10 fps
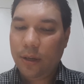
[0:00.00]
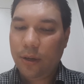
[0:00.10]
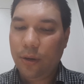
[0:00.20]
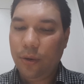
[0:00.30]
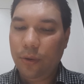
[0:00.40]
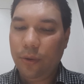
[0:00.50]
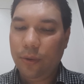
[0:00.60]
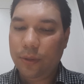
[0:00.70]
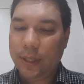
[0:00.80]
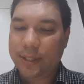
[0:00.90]

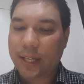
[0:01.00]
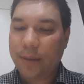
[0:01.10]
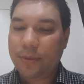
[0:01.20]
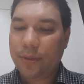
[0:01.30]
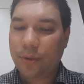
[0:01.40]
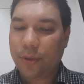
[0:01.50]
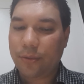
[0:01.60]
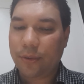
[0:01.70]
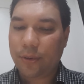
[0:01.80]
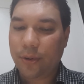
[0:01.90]
who escaped North
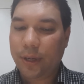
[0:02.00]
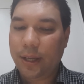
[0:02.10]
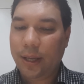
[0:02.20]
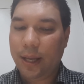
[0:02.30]
Korea,